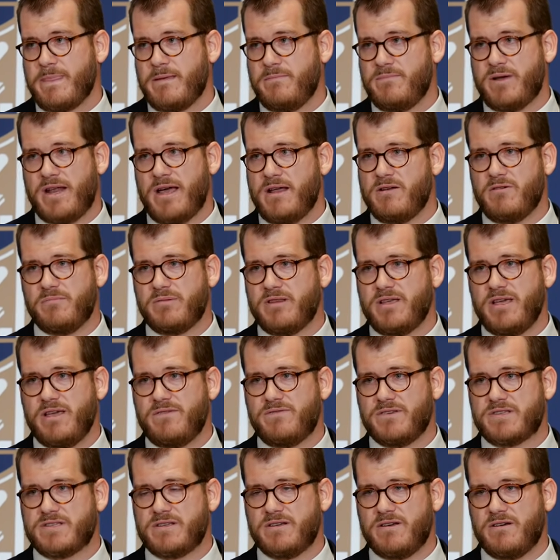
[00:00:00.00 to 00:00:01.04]
But I don't
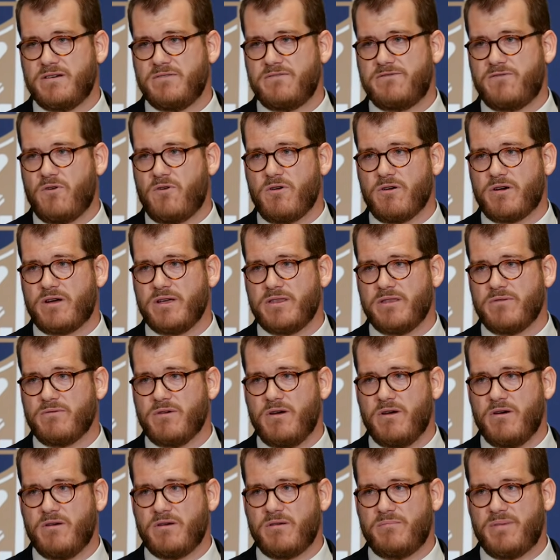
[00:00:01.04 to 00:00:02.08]
believe it's a fork in the
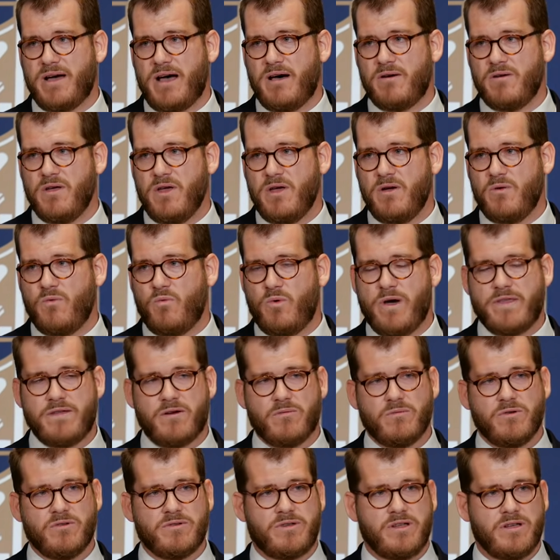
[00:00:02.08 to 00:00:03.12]
road about
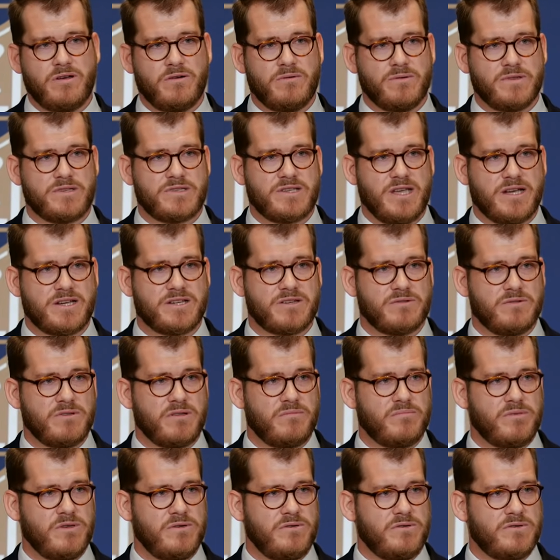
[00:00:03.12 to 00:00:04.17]
whether we'll deal with sexual
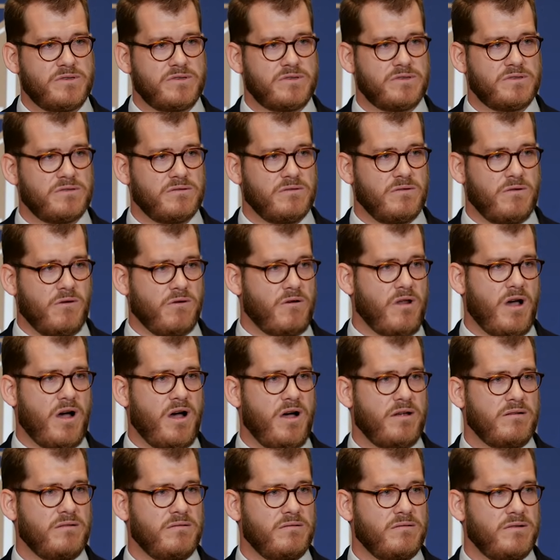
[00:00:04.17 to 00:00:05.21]
abuse or
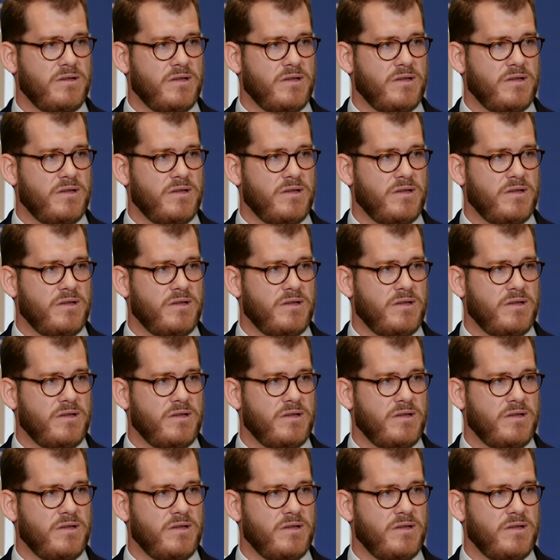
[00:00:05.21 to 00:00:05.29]
not,